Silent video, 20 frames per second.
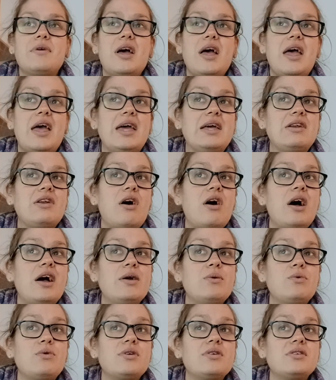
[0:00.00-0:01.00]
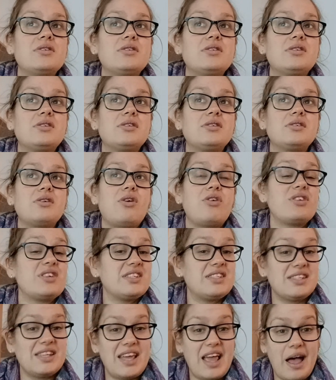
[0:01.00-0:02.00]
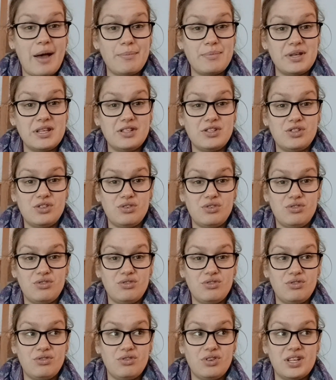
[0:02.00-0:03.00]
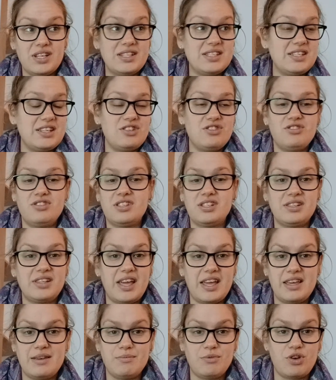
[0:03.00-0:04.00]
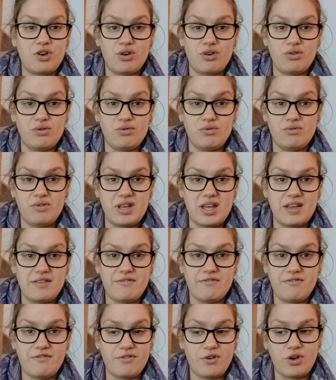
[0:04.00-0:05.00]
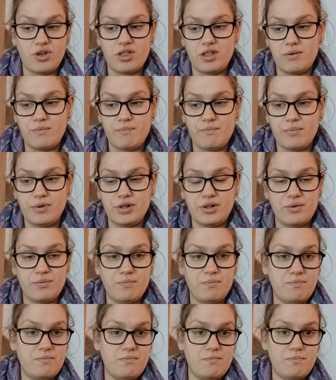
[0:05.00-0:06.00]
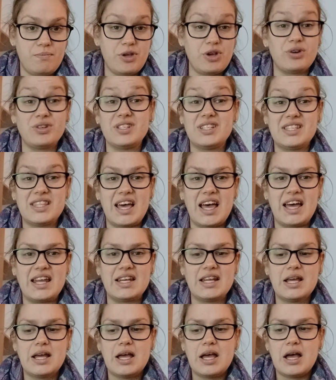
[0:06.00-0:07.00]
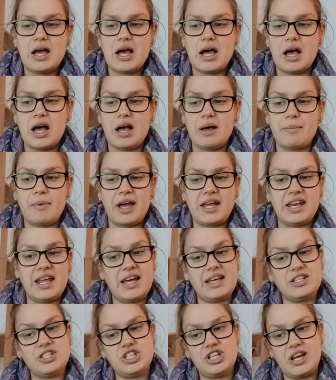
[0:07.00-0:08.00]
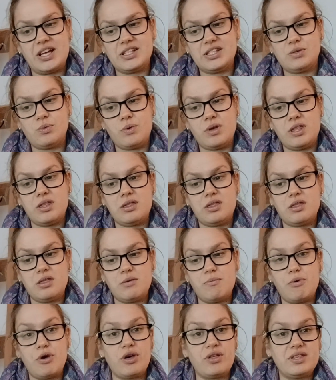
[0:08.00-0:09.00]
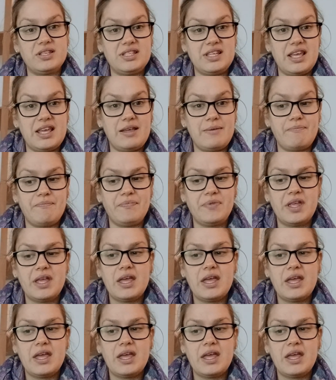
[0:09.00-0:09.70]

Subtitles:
And I was honestly happy to continue to let him go even further beyond that. I'd had chats with the birth team